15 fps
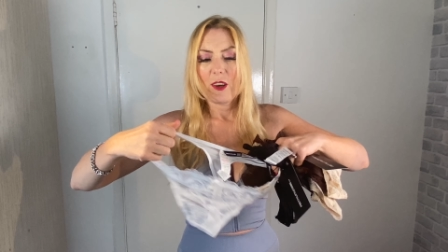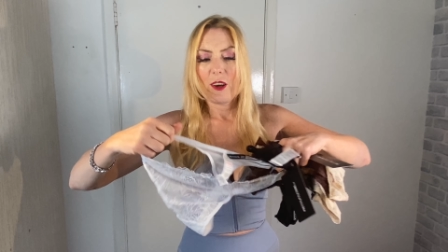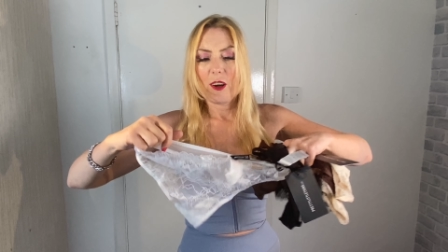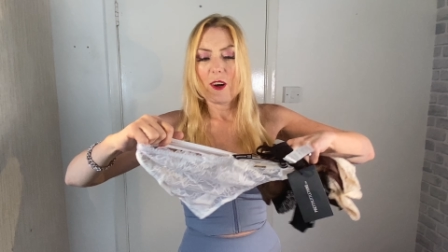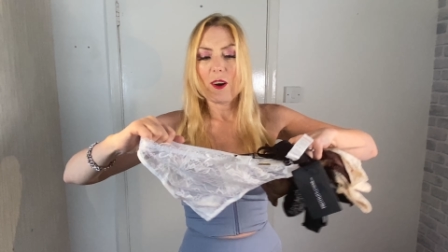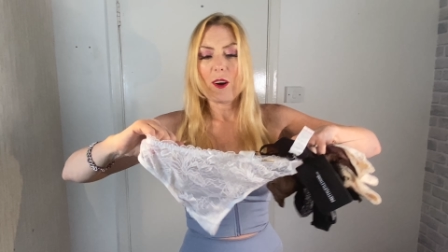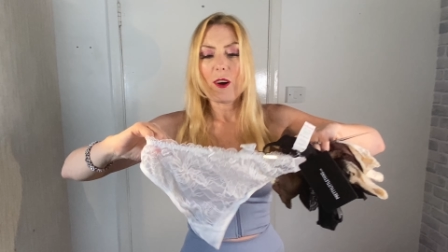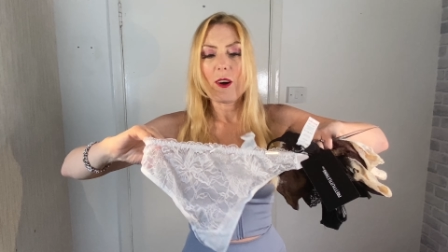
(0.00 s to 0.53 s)

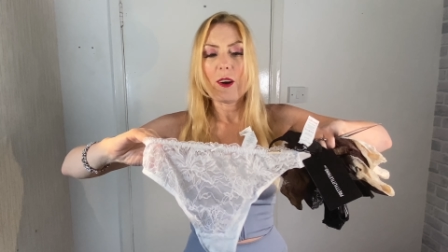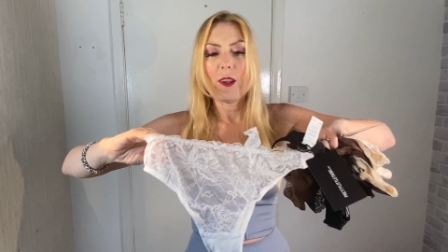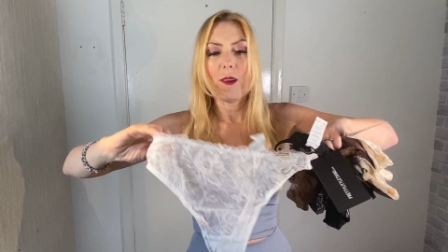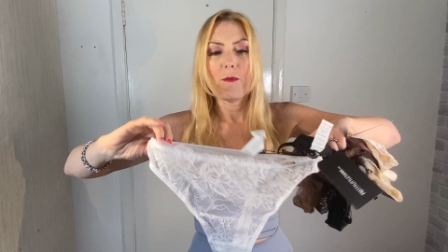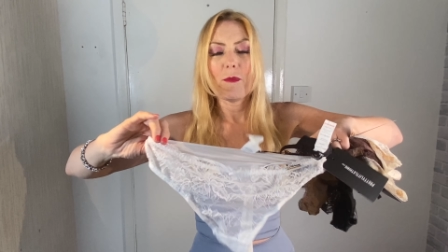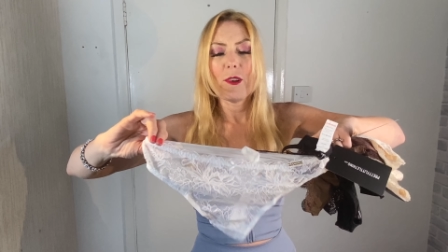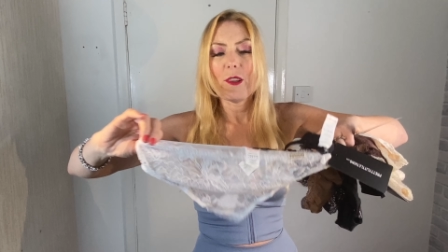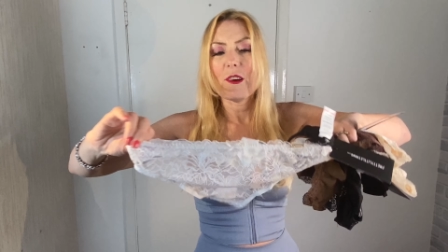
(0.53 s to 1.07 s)
Oh,
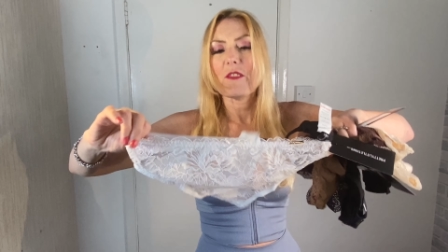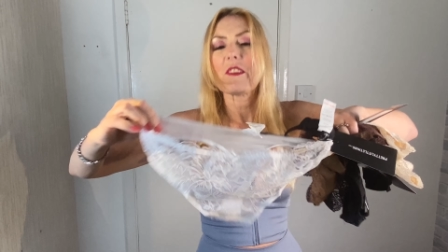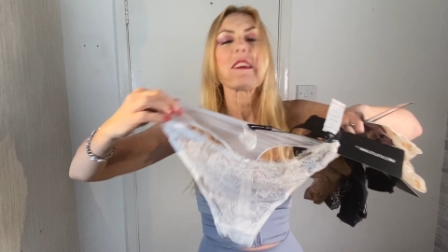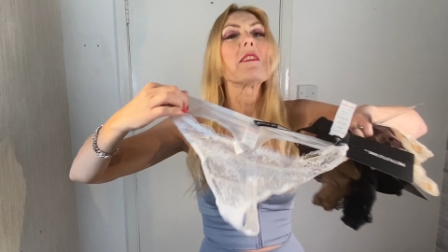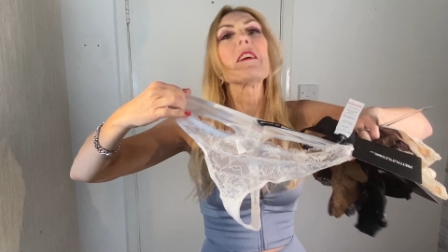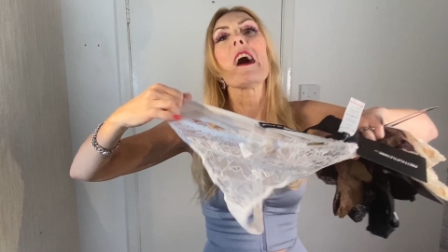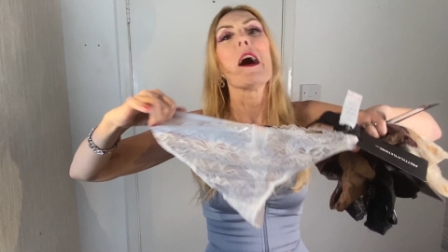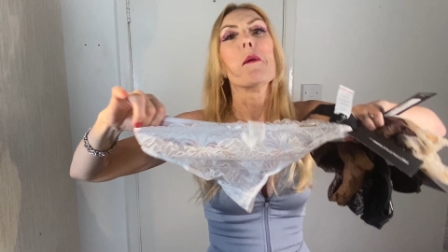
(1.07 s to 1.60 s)
I'm loving
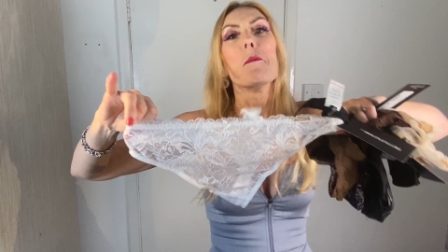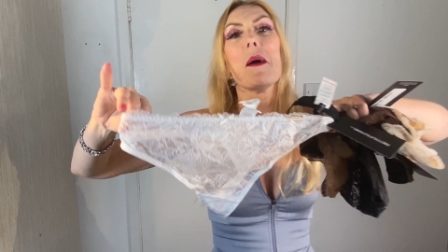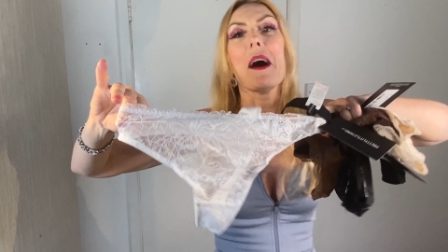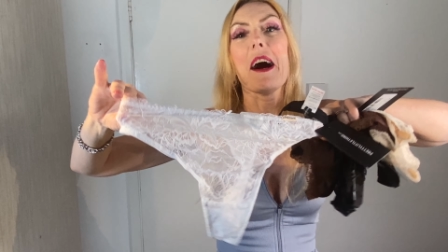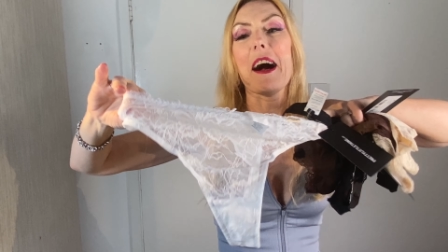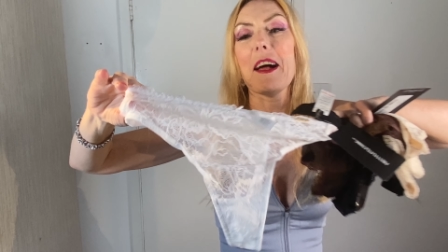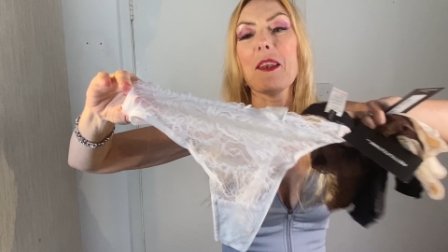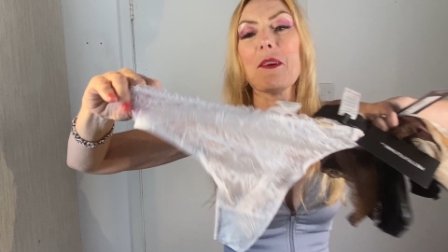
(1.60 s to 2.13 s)
them.
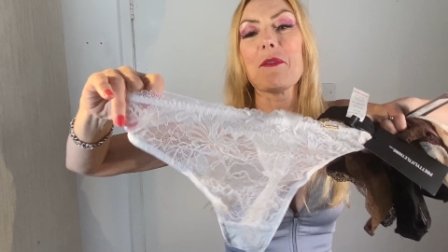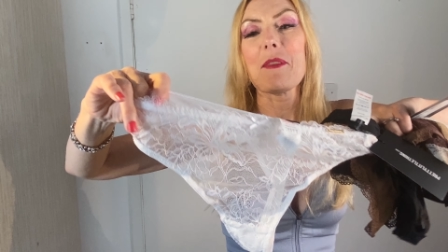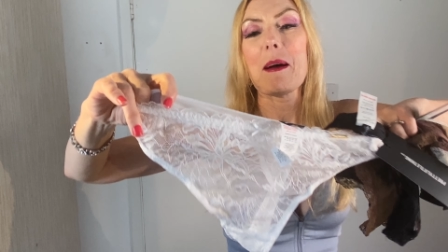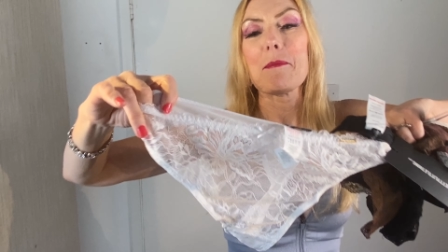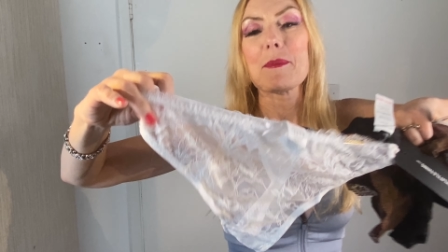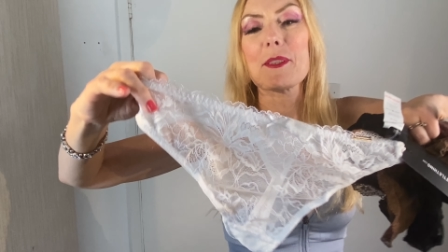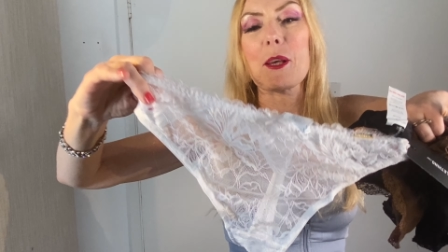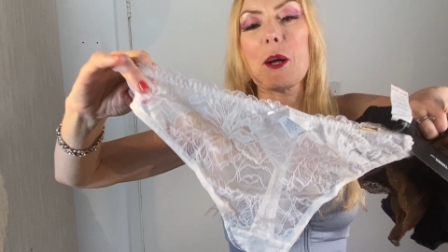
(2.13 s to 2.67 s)
I love
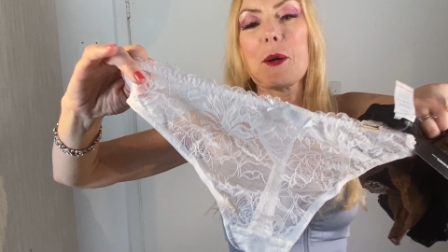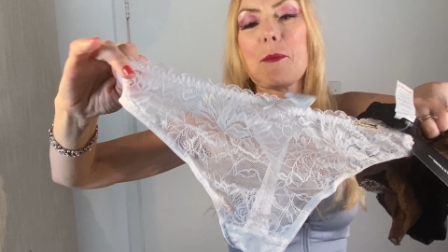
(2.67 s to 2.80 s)
them so